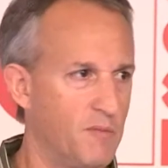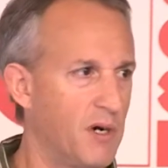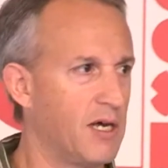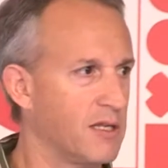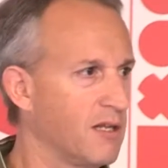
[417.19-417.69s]

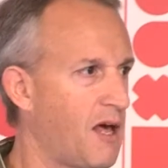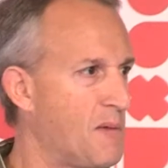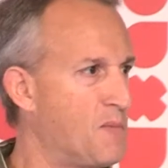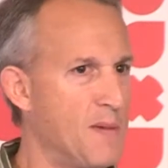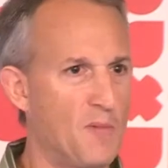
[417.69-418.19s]
mine that a lot
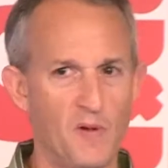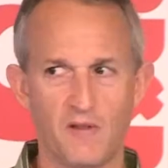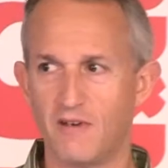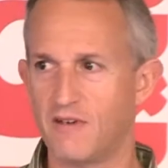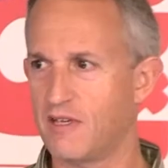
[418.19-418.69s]
of people
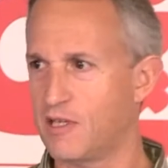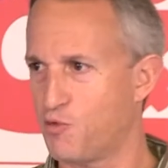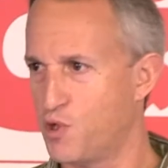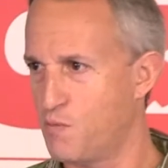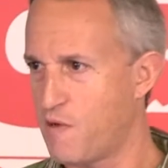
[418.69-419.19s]
in the room